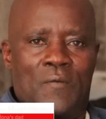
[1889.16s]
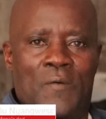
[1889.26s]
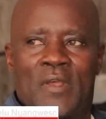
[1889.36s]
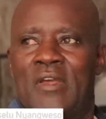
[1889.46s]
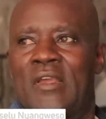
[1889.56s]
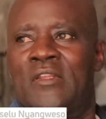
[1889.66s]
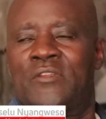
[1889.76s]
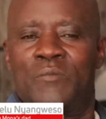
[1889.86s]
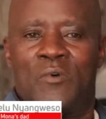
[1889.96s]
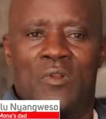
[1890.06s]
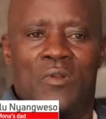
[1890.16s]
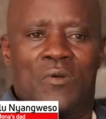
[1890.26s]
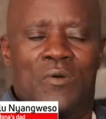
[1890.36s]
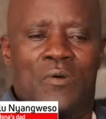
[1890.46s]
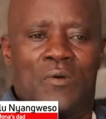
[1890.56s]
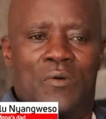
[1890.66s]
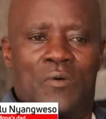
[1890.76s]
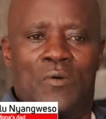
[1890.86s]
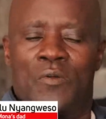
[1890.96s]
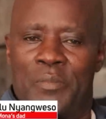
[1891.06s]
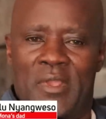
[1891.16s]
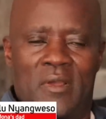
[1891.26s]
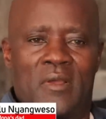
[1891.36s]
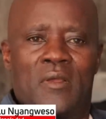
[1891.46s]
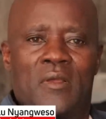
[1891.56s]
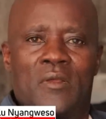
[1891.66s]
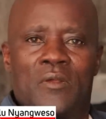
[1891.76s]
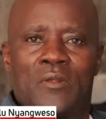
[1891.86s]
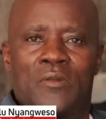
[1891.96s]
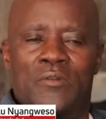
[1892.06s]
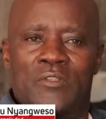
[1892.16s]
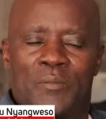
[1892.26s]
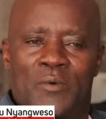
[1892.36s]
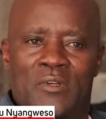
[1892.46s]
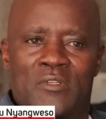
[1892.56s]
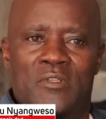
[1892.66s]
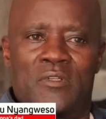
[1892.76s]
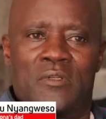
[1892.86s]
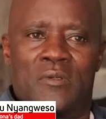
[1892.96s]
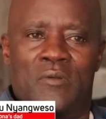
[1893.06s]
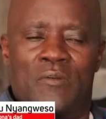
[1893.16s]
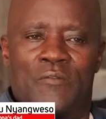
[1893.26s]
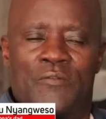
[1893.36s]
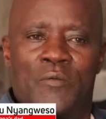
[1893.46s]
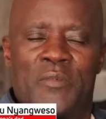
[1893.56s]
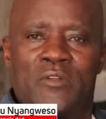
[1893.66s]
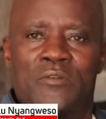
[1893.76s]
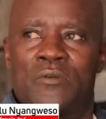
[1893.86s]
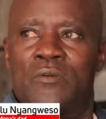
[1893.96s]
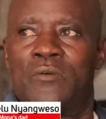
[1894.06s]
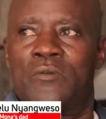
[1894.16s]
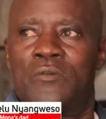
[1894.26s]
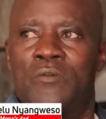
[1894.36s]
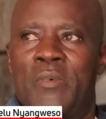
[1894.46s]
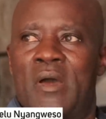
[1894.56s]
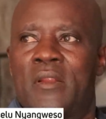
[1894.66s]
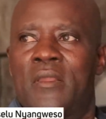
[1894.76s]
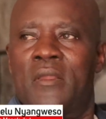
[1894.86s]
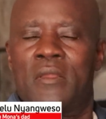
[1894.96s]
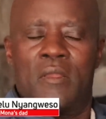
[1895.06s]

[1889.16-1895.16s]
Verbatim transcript: whether it is small or big, to support for me to bury